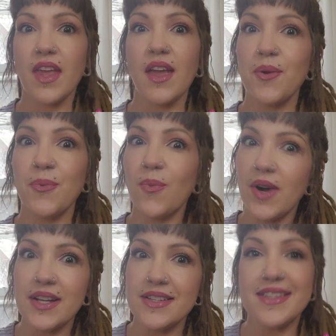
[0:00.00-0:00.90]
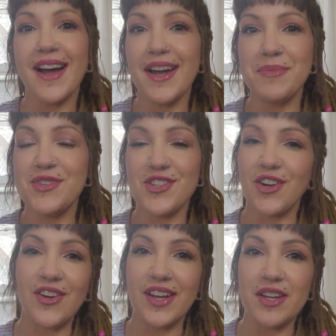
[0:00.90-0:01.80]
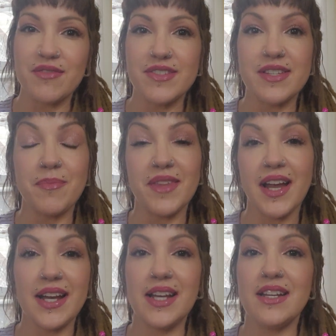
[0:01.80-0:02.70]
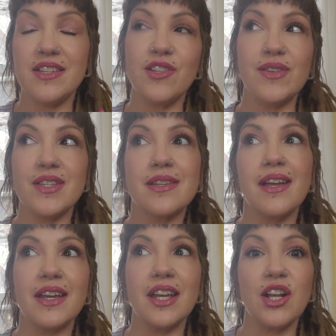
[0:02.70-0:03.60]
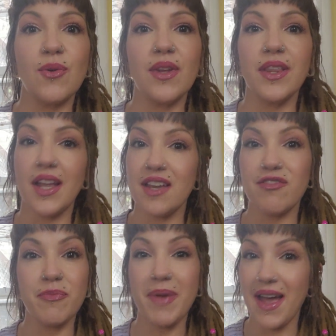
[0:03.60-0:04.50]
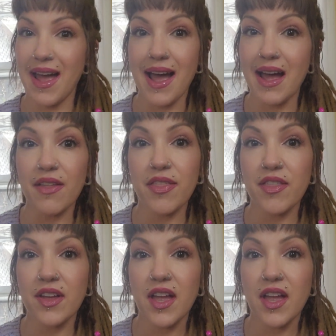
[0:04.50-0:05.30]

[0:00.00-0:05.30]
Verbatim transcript: a one time journey of something I need to do. It's like, you know, a life path.